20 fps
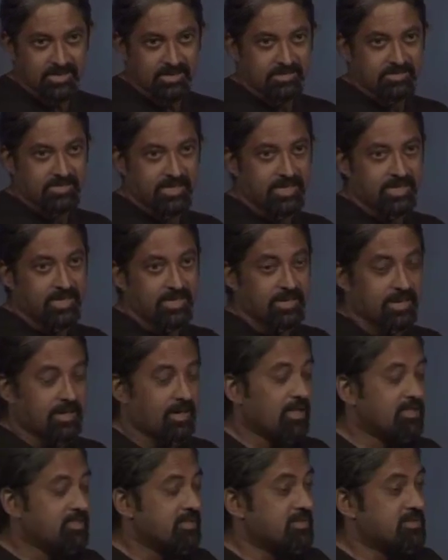The
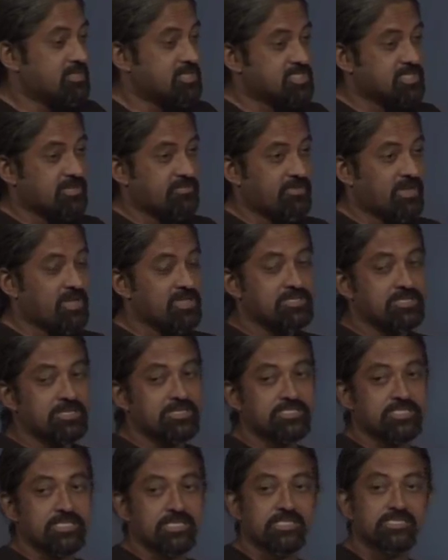other
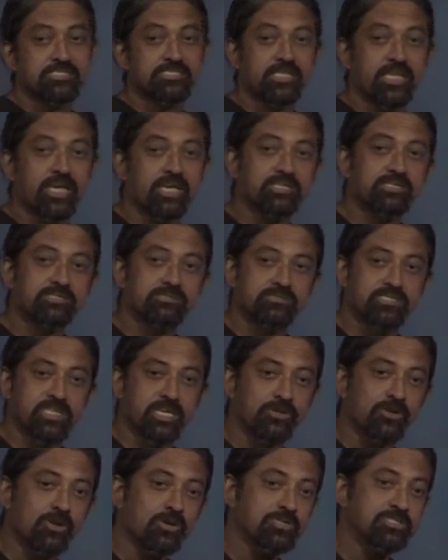disadvantage is that
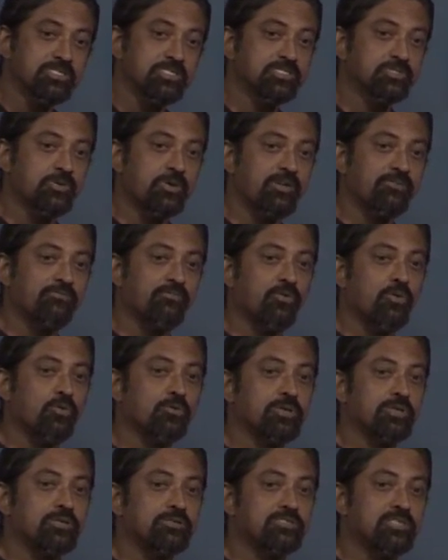technologies going forward
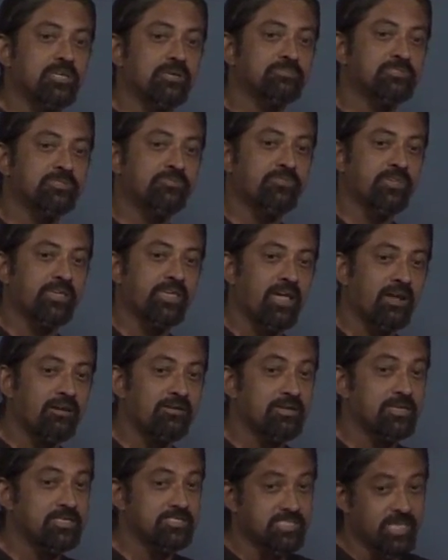in terms of the
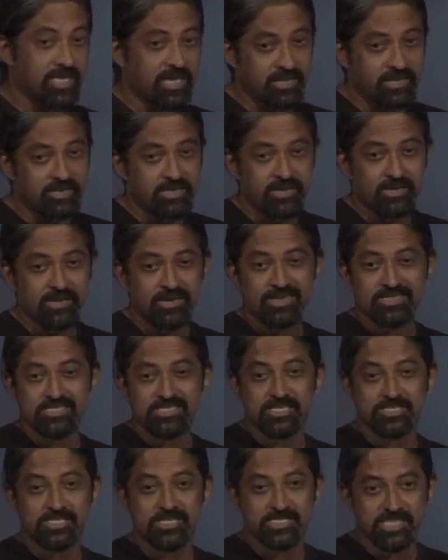carrier side,
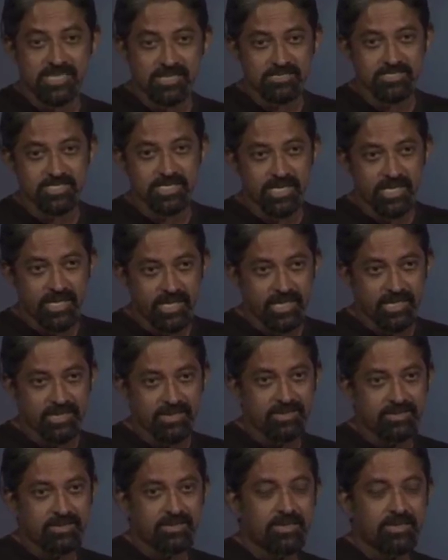such as LTE,